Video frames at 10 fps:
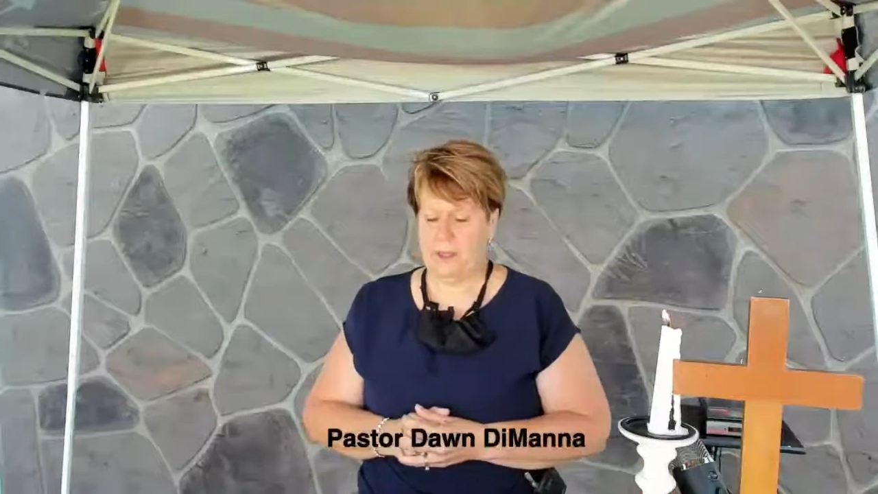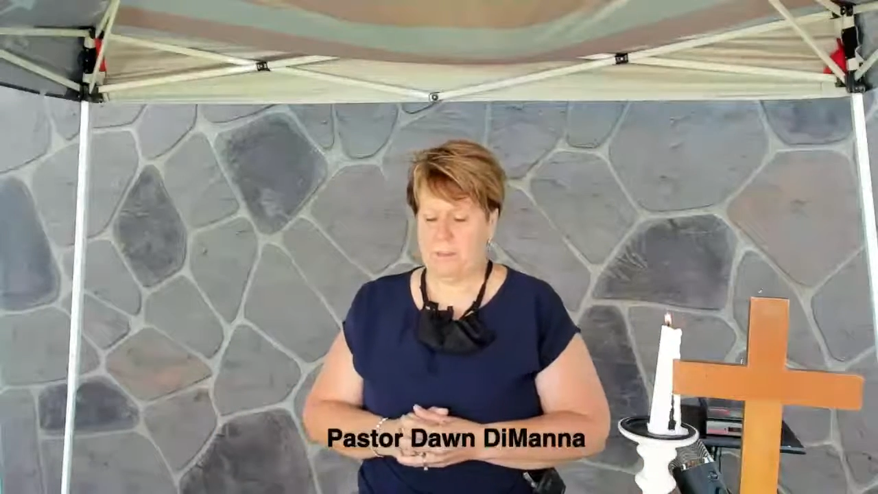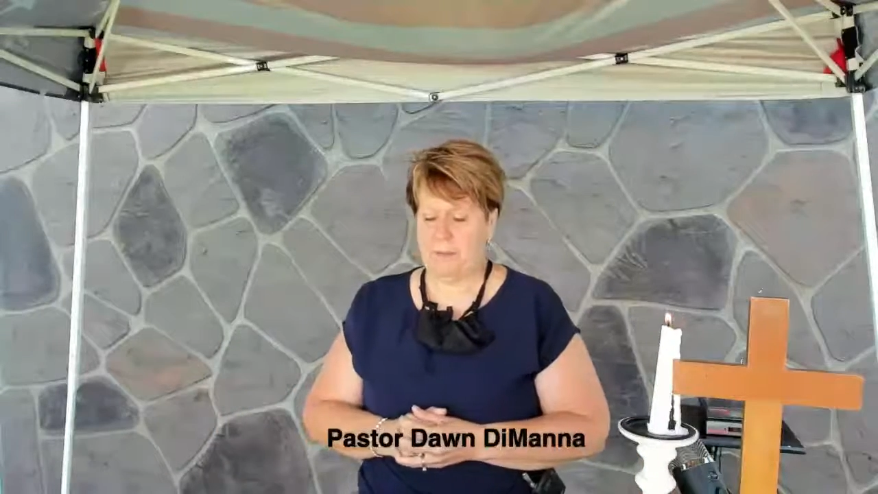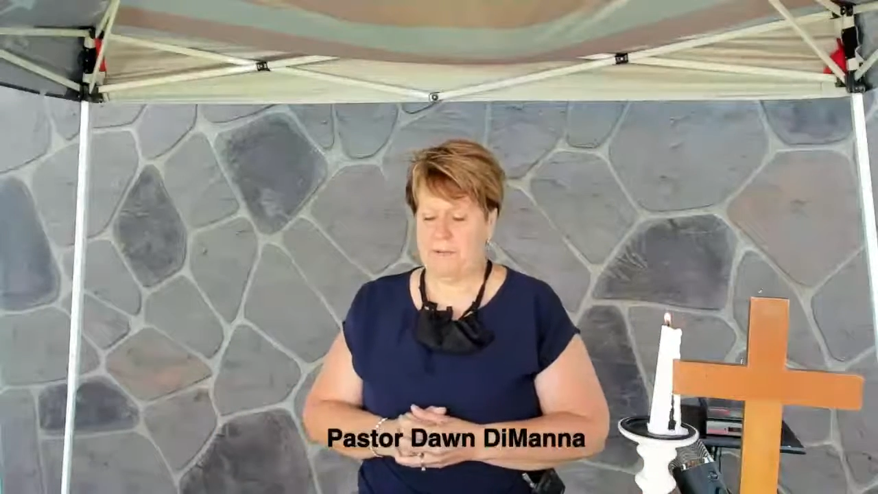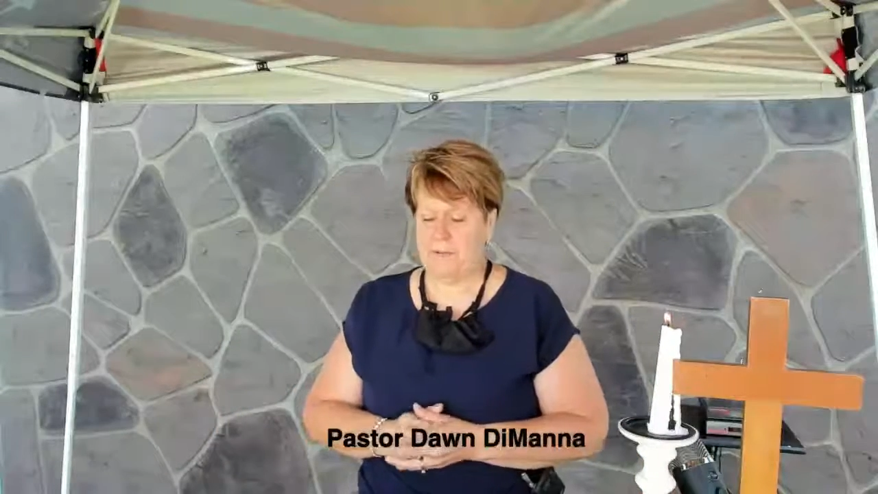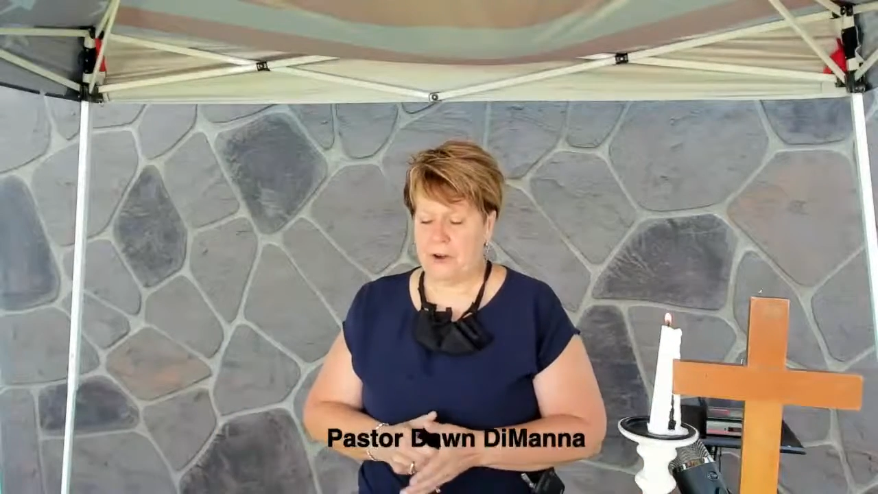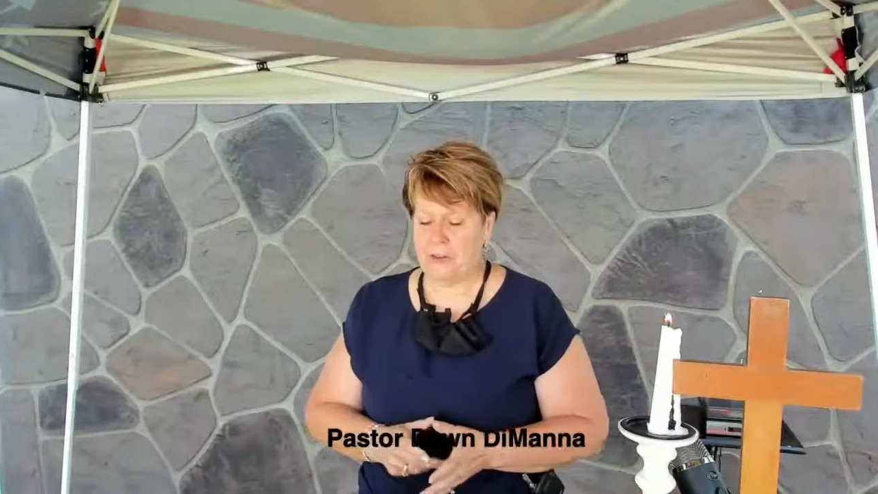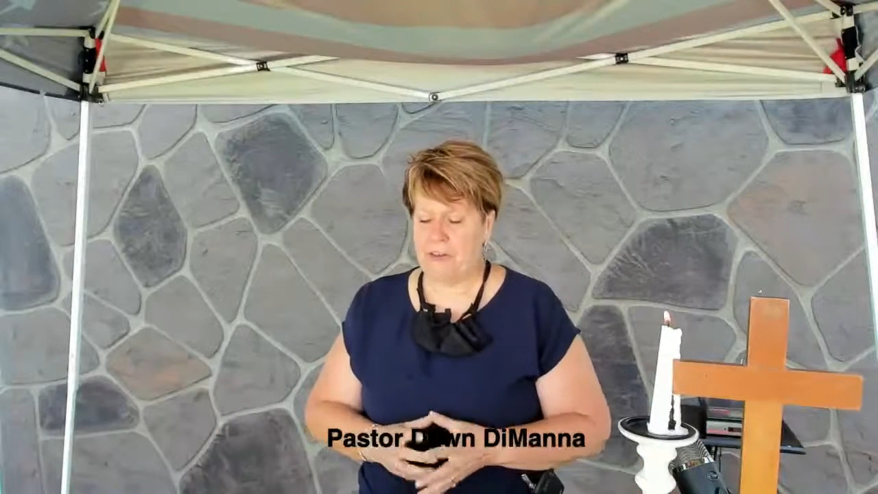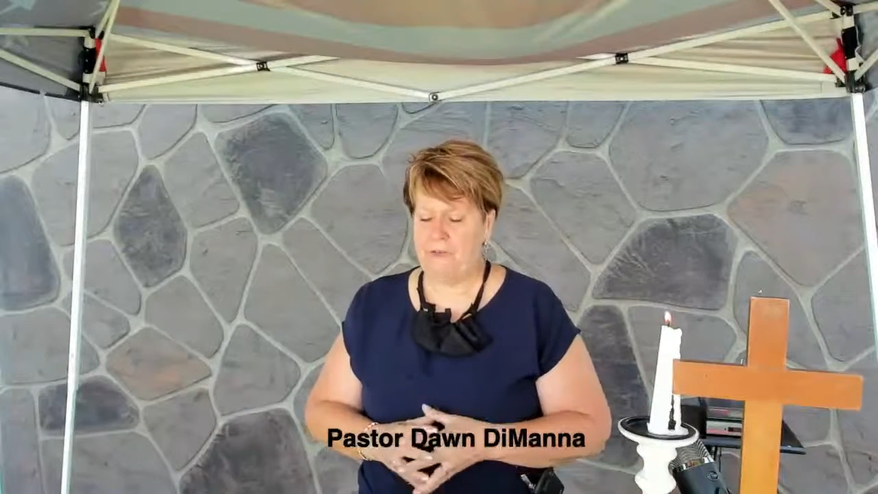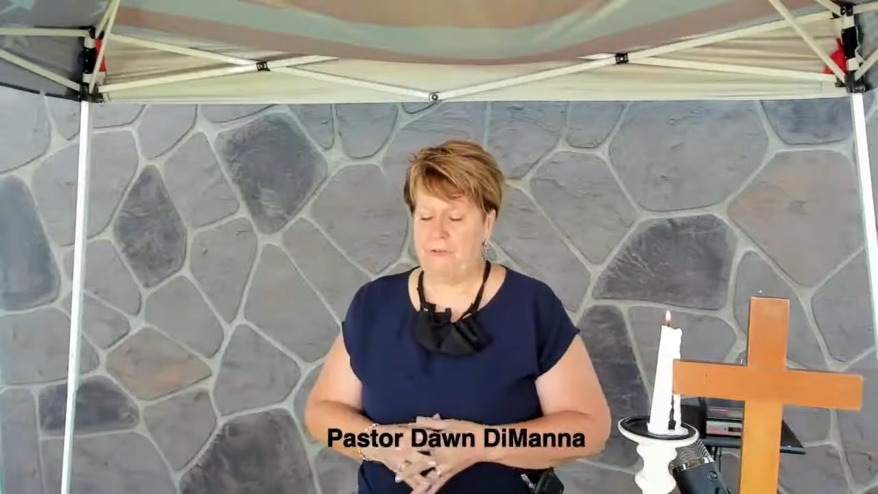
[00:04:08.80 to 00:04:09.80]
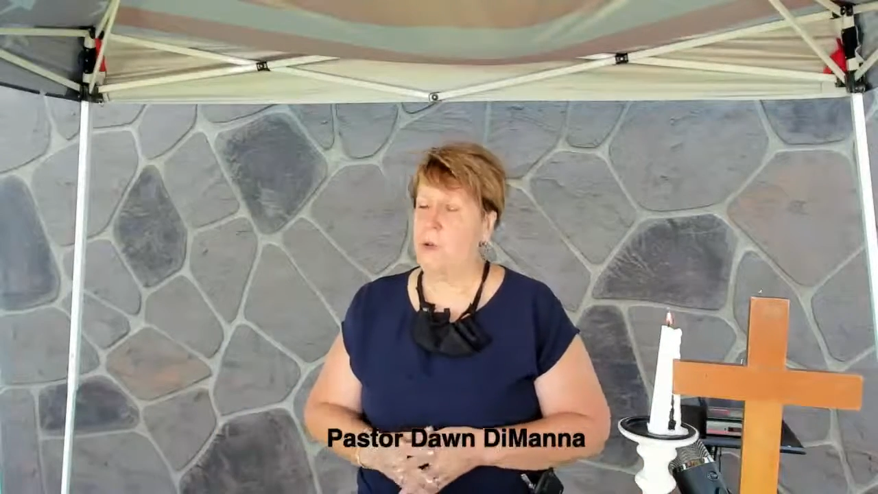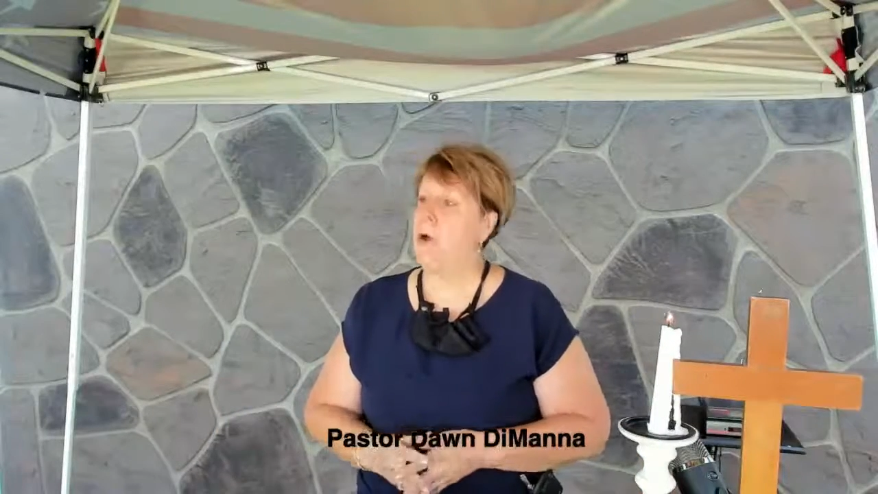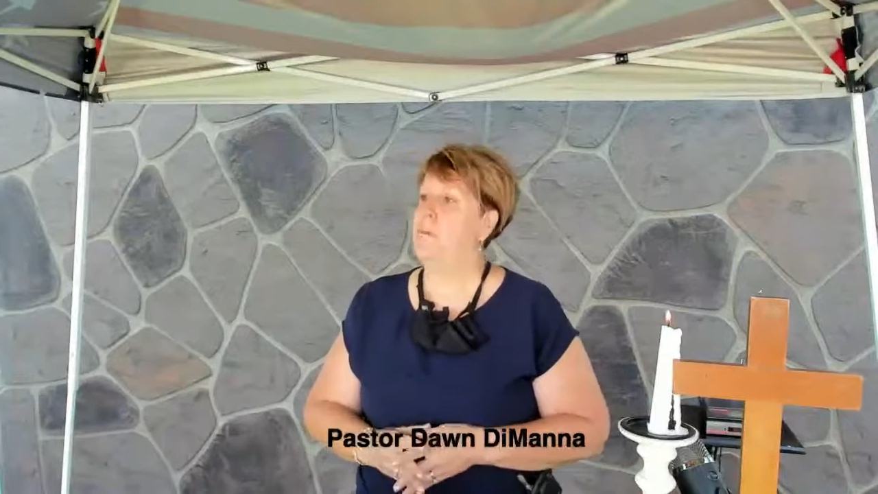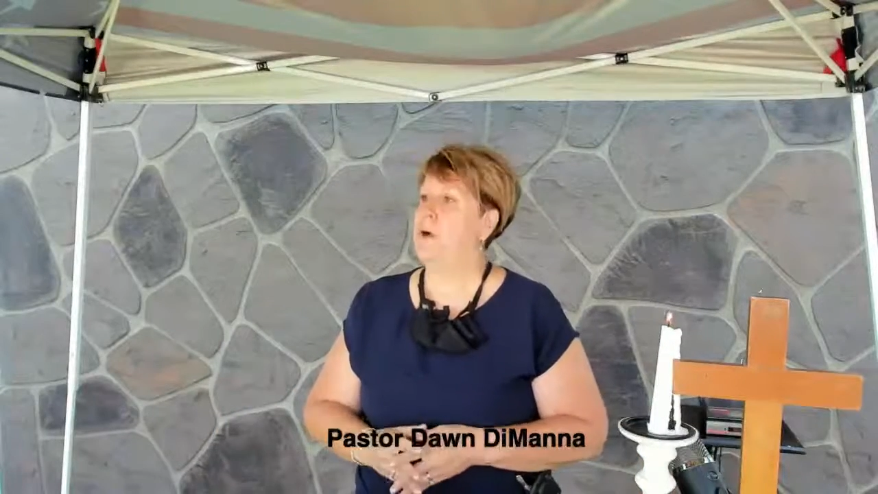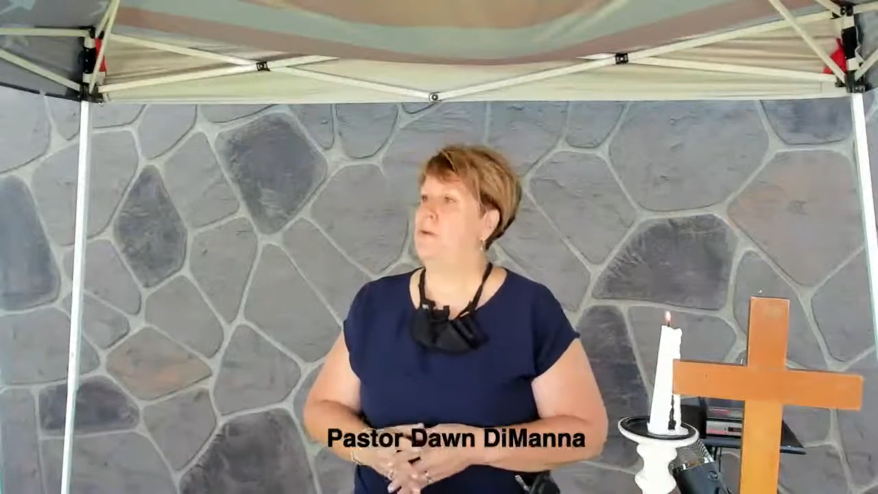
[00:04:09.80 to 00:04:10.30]
but first and
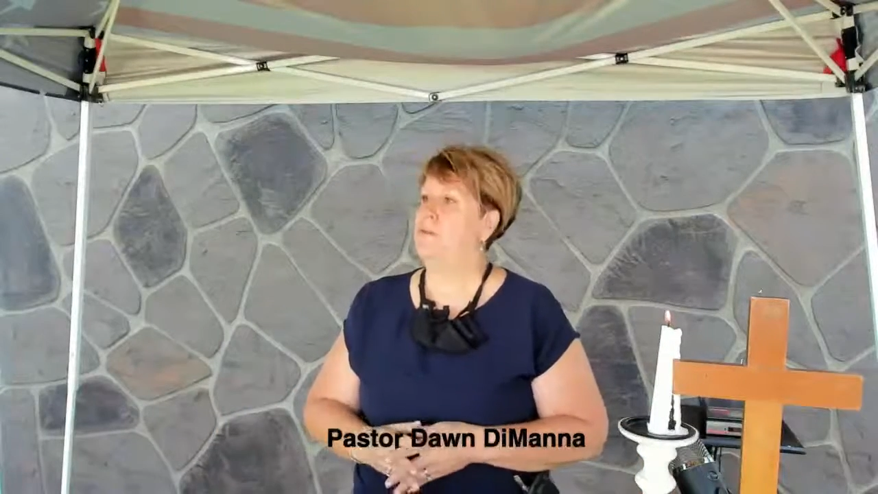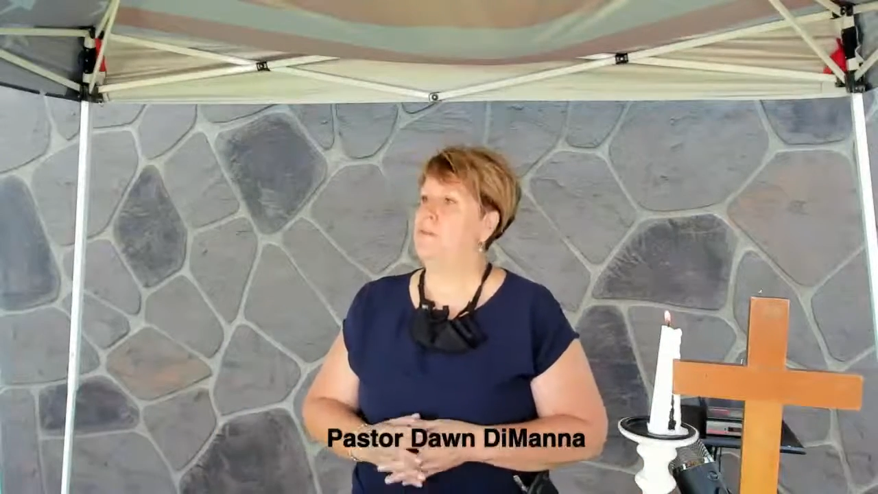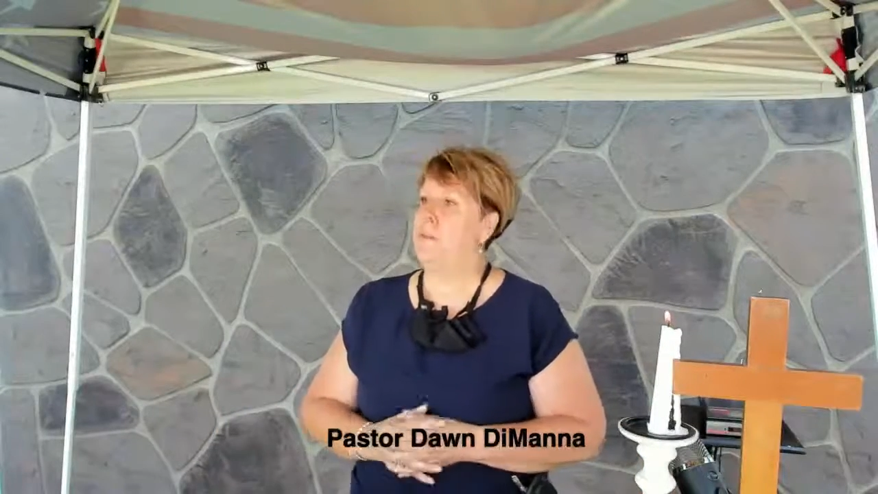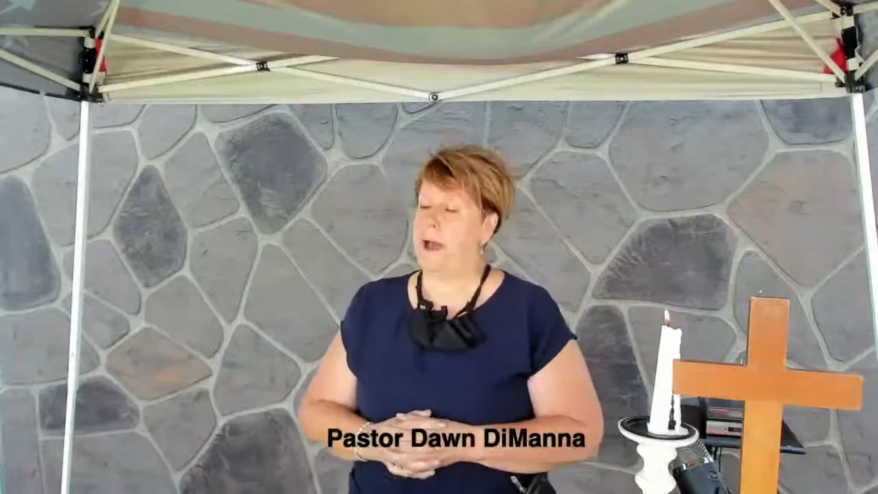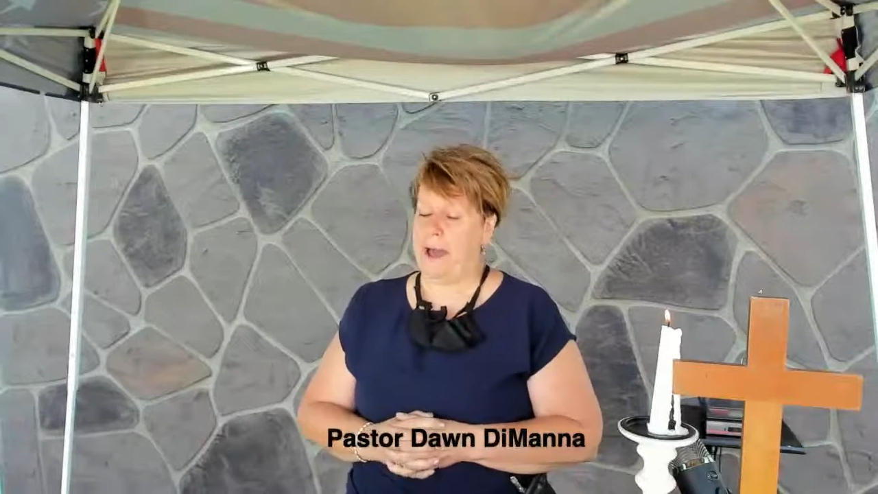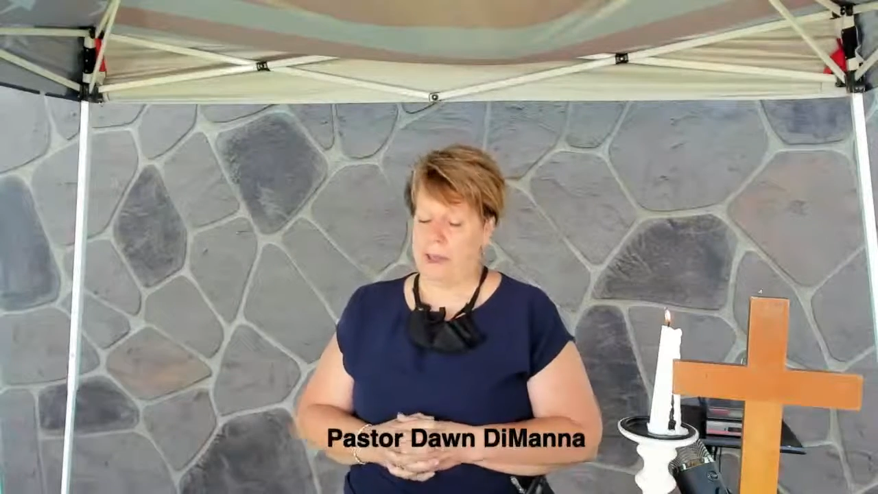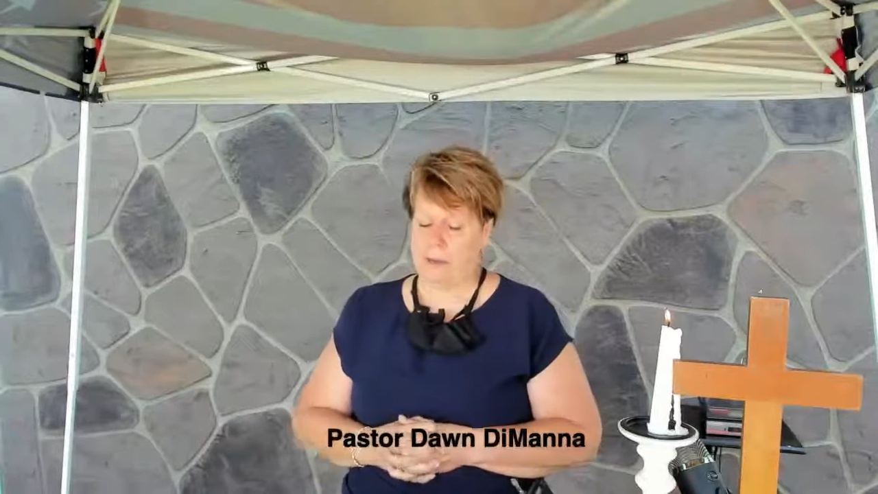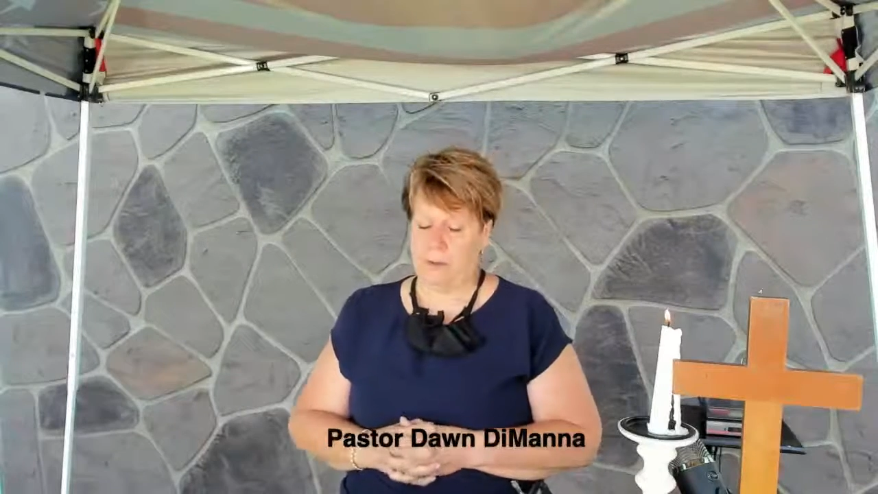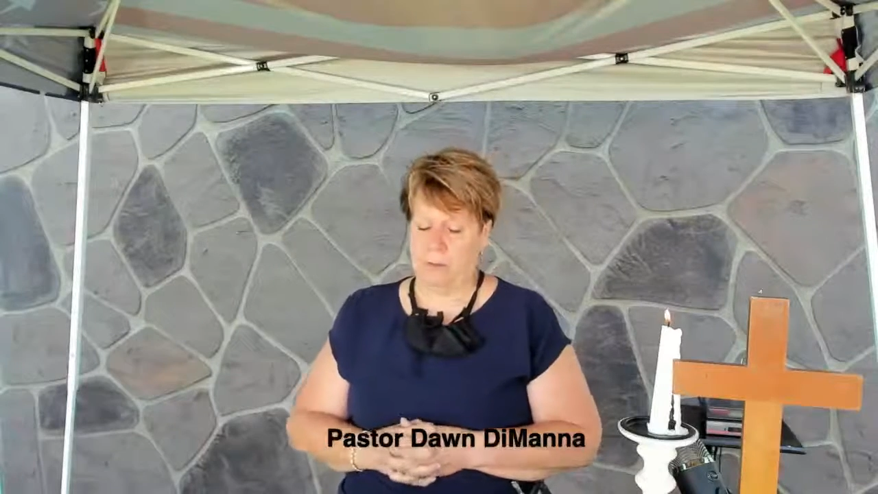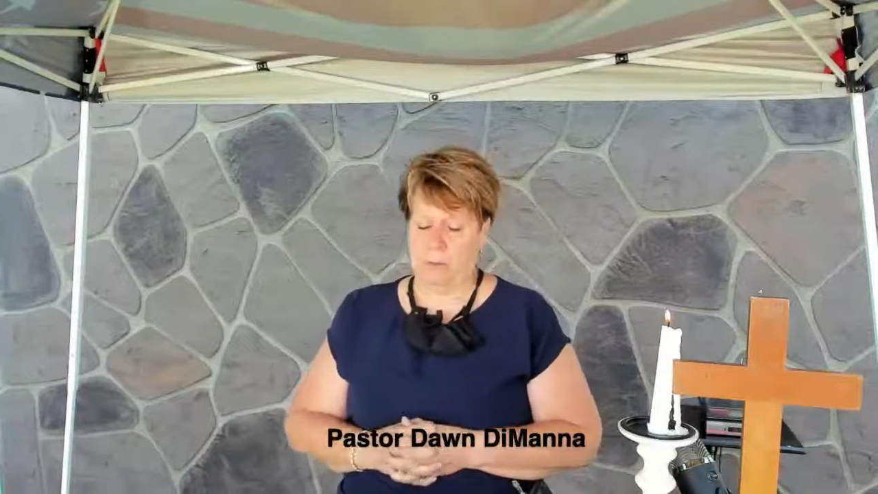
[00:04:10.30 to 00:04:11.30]
foremost by